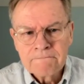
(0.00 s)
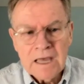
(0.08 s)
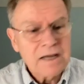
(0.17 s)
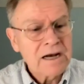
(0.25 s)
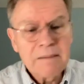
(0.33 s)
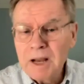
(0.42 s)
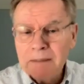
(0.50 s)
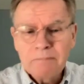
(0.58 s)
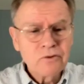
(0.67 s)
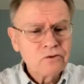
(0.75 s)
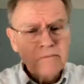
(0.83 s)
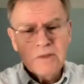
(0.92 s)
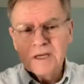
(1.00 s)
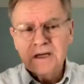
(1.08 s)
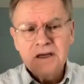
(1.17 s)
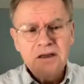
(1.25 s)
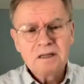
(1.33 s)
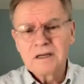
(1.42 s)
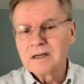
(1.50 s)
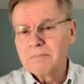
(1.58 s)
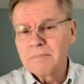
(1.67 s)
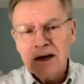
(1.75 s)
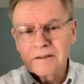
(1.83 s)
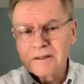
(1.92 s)
And I'm not presuming anything
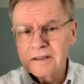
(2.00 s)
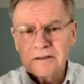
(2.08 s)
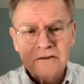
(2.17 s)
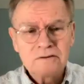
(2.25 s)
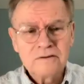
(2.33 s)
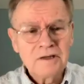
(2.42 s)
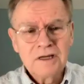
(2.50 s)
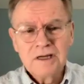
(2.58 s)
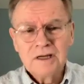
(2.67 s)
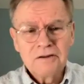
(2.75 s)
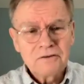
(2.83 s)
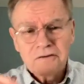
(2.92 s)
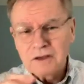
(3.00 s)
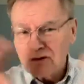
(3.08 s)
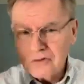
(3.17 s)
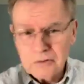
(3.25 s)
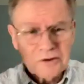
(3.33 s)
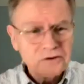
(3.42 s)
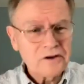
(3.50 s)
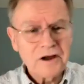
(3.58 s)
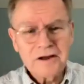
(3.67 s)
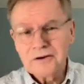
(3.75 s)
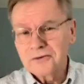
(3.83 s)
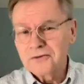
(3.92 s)
about his sexual
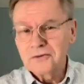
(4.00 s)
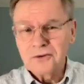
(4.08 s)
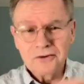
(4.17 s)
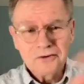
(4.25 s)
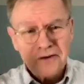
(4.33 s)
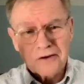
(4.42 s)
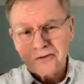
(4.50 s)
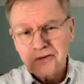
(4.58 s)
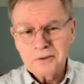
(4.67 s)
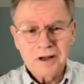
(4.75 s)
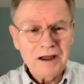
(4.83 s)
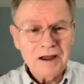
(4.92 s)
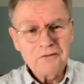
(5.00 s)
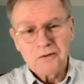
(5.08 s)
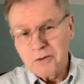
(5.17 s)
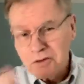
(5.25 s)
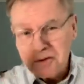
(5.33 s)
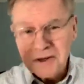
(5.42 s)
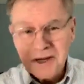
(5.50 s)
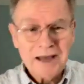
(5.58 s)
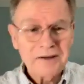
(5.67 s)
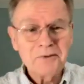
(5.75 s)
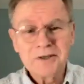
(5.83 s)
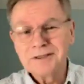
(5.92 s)
desires or his sexual life, or whether he
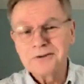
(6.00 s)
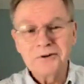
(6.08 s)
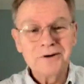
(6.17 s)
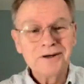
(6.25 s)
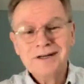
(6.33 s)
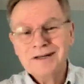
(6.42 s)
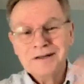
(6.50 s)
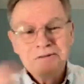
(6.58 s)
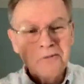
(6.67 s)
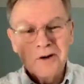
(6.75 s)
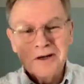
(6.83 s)
had one, or what